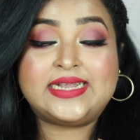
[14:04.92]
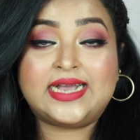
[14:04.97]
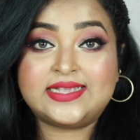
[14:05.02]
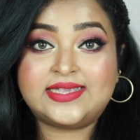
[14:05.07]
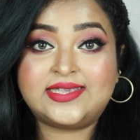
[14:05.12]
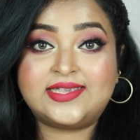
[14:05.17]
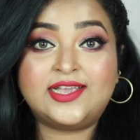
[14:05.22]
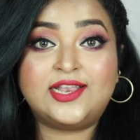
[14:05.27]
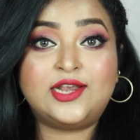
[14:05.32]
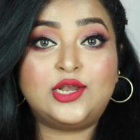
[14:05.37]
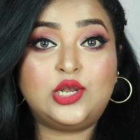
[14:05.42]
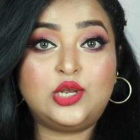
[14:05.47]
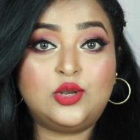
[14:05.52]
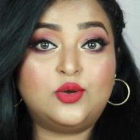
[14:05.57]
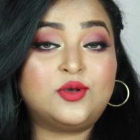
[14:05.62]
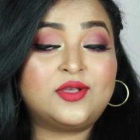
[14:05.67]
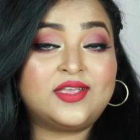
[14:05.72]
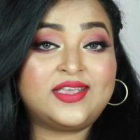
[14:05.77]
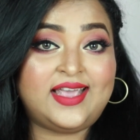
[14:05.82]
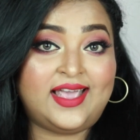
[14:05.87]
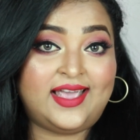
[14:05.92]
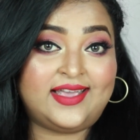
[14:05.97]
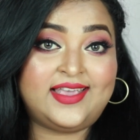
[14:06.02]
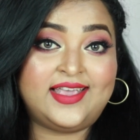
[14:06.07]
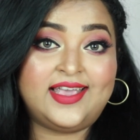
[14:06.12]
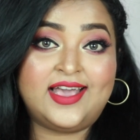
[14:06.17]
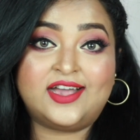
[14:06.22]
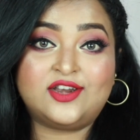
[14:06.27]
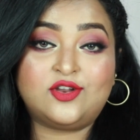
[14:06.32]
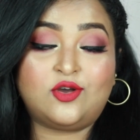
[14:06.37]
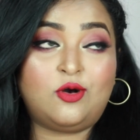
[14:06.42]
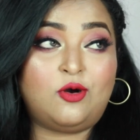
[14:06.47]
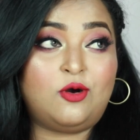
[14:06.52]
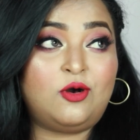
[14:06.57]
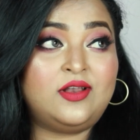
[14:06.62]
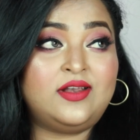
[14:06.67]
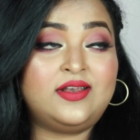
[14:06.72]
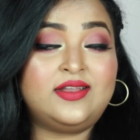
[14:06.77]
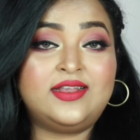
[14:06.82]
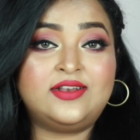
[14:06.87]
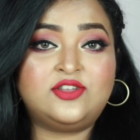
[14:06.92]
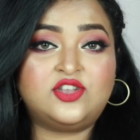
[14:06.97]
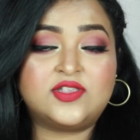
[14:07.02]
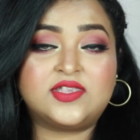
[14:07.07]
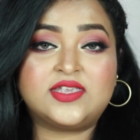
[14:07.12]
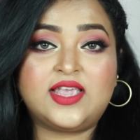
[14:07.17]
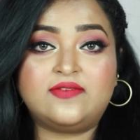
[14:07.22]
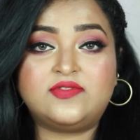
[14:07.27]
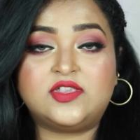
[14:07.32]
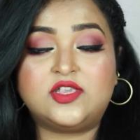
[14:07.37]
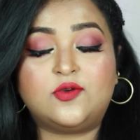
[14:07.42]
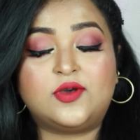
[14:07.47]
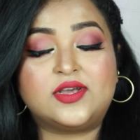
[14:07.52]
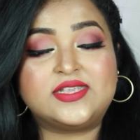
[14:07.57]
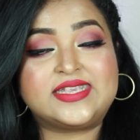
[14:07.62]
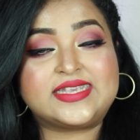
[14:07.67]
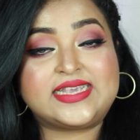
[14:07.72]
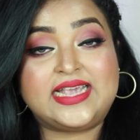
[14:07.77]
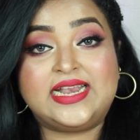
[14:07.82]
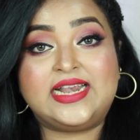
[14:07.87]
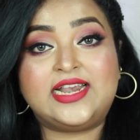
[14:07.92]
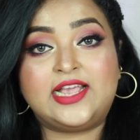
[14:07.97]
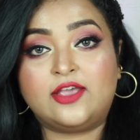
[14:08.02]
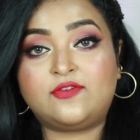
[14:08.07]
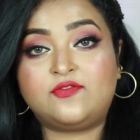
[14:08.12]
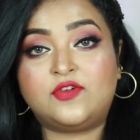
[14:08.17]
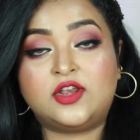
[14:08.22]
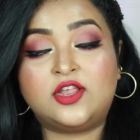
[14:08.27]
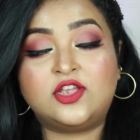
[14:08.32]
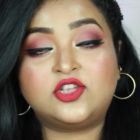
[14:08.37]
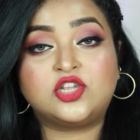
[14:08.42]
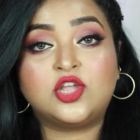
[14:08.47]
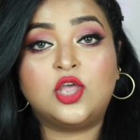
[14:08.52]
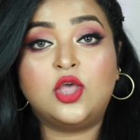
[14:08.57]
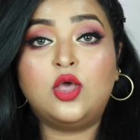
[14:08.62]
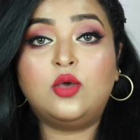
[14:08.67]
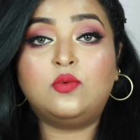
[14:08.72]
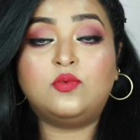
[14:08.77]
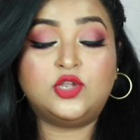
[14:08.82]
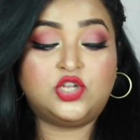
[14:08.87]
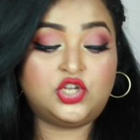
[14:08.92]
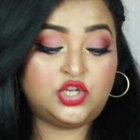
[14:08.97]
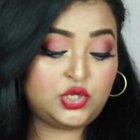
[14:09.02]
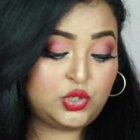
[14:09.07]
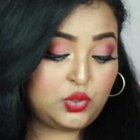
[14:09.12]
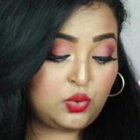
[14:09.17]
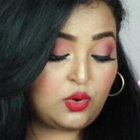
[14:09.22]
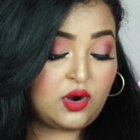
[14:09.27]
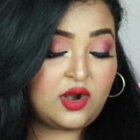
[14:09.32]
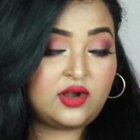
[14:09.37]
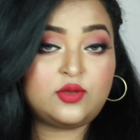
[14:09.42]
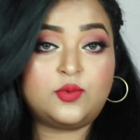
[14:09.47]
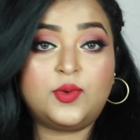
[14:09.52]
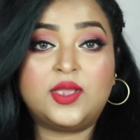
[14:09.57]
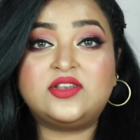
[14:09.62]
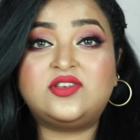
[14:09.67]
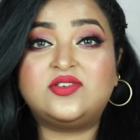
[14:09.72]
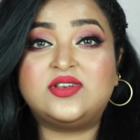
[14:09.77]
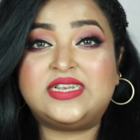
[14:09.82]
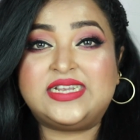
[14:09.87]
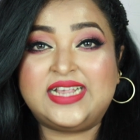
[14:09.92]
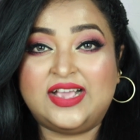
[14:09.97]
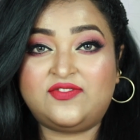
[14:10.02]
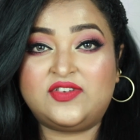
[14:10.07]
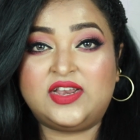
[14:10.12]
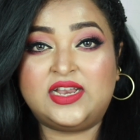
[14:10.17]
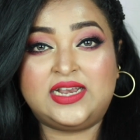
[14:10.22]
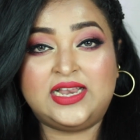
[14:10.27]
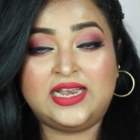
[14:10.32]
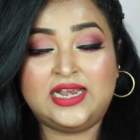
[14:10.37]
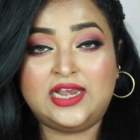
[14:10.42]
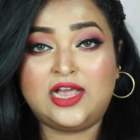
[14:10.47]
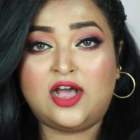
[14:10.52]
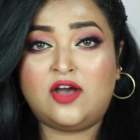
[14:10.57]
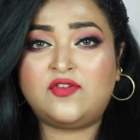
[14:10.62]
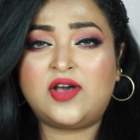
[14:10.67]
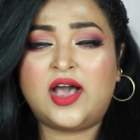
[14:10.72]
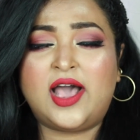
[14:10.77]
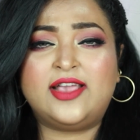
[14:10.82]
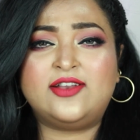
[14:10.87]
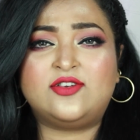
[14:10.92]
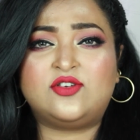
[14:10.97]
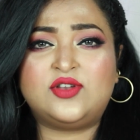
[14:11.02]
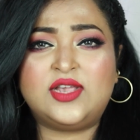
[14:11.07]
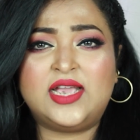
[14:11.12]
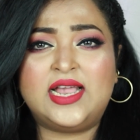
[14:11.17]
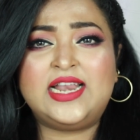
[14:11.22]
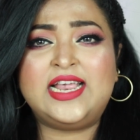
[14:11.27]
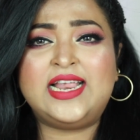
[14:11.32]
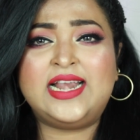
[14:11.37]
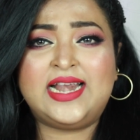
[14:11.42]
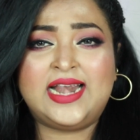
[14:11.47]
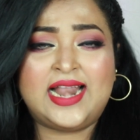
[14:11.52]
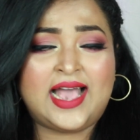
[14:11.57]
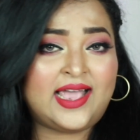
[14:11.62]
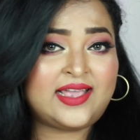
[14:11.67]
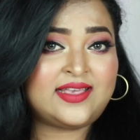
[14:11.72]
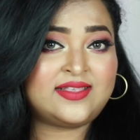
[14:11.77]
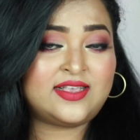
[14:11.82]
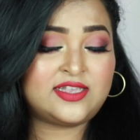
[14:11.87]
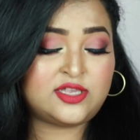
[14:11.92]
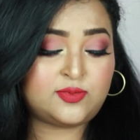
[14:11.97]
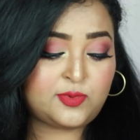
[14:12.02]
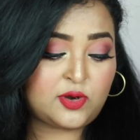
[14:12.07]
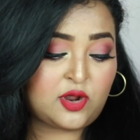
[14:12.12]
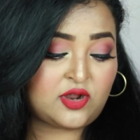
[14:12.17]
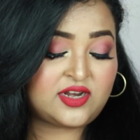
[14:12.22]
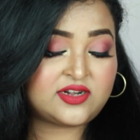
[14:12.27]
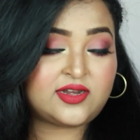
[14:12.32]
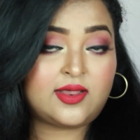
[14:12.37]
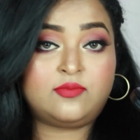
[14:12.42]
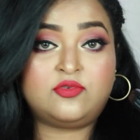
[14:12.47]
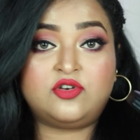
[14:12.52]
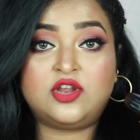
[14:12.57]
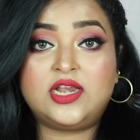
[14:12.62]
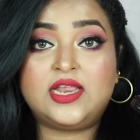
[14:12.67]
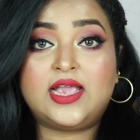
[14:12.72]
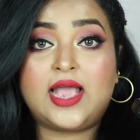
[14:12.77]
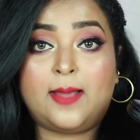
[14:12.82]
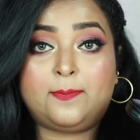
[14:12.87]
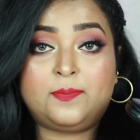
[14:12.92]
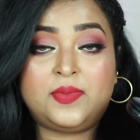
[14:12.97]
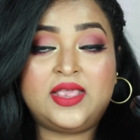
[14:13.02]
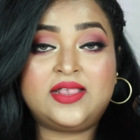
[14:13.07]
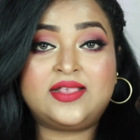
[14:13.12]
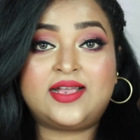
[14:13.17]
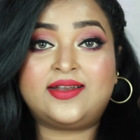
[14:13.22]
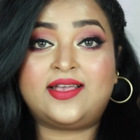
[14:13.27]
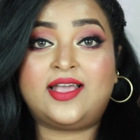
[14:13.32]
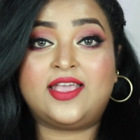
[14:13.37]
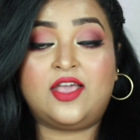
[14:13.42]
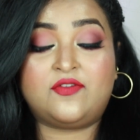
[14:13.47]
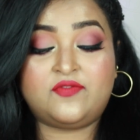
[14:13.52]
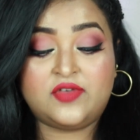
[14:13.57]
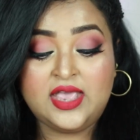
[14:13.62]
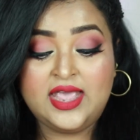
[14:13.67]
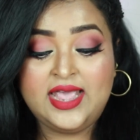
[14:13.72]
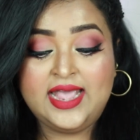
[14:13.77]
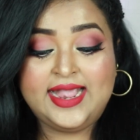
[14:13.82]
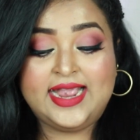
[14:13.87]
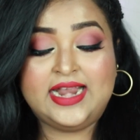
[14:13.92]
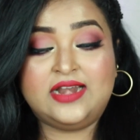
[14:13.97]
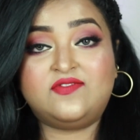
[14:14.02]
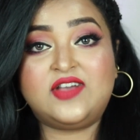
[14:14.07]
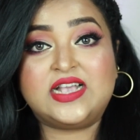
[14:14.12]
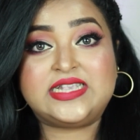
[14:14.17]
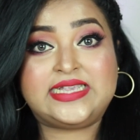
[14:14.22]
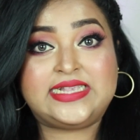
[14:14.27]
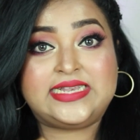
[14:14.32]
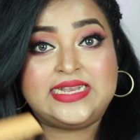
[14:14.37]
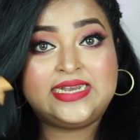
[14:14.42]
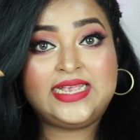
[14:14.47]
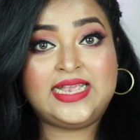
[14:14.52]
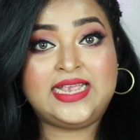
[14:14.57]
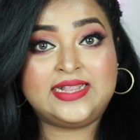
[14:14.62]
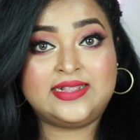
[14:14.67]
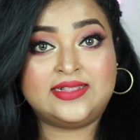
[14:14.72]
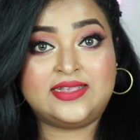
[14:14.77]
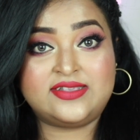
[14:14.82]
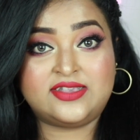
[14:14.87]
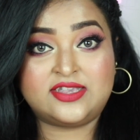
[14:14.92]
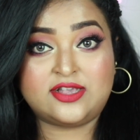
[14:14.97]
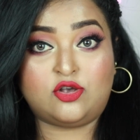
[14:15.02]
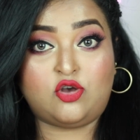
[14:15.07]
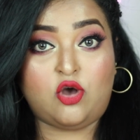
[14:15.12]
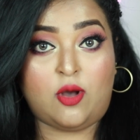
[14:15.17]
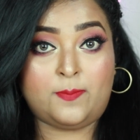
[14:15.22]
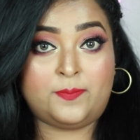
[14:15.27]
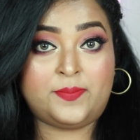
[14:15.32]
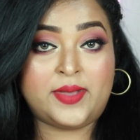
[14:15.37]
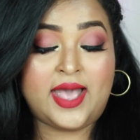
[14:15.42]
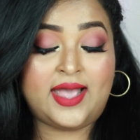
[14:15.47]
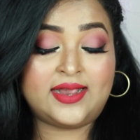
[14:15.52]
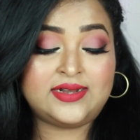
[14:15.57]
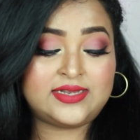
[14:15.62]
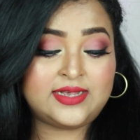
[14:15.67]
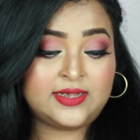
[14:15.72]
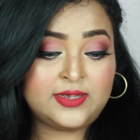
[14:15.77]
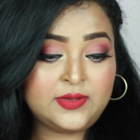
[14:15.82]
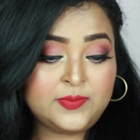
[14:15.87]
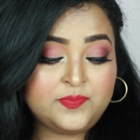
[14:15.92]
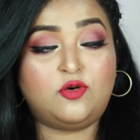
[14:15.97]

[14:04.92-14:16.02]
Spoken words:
doesn't look cakey at all. It just gives you a skin-like finish, which you are going to definitely love. I really like this product. I'm really happy that I have invested in this compact.